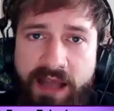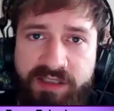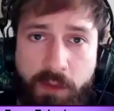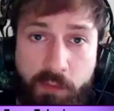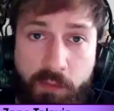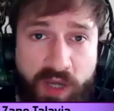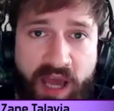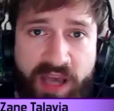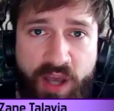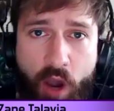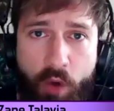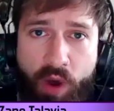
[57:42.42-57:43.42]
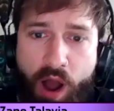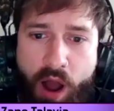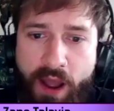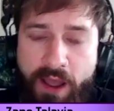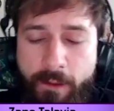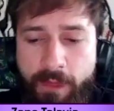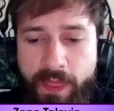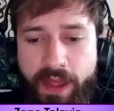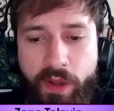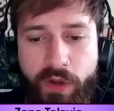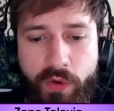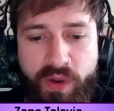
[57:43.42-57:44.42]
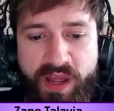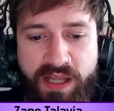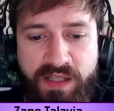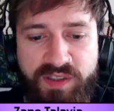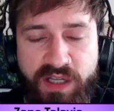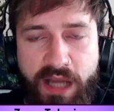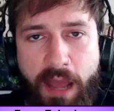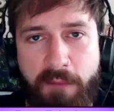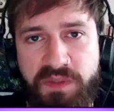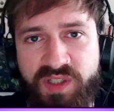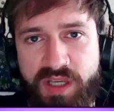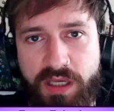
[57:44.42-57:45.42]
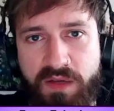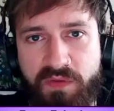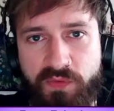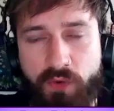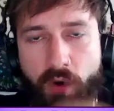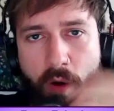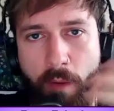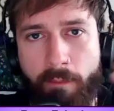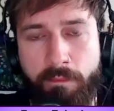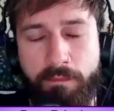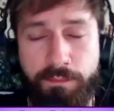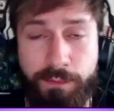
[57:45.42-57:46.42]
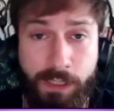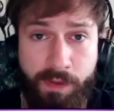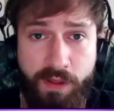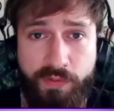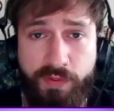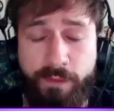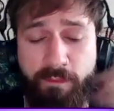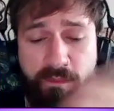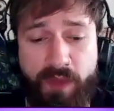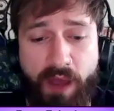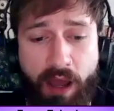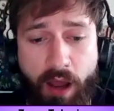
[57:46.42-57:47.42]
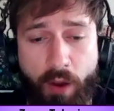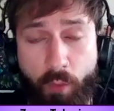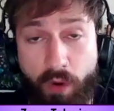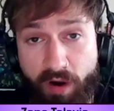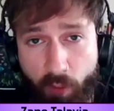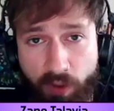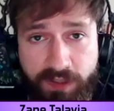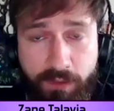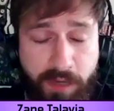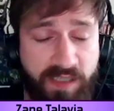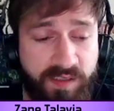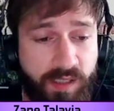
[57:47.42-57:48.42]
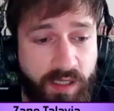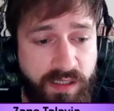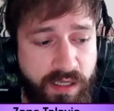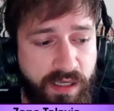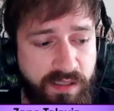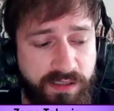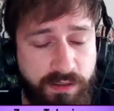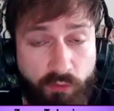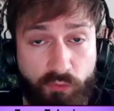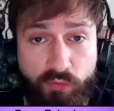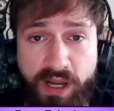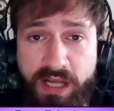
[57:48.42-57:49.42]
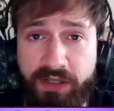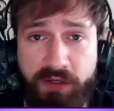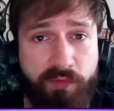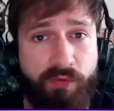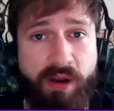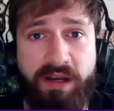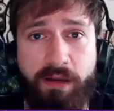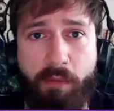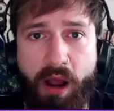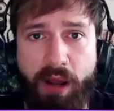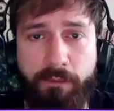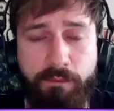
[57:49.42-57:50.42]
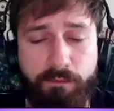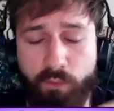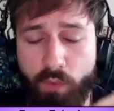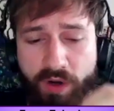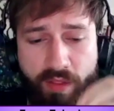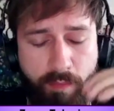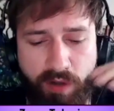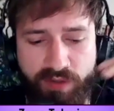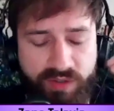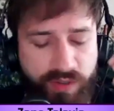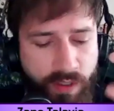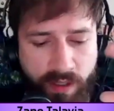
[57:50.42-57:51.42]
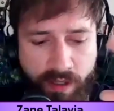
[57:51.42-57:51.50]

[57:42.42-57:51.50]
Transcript: double Koi, who is an MC from Plymouth, where I was the past 10 years. Really good friend of mine, one of the most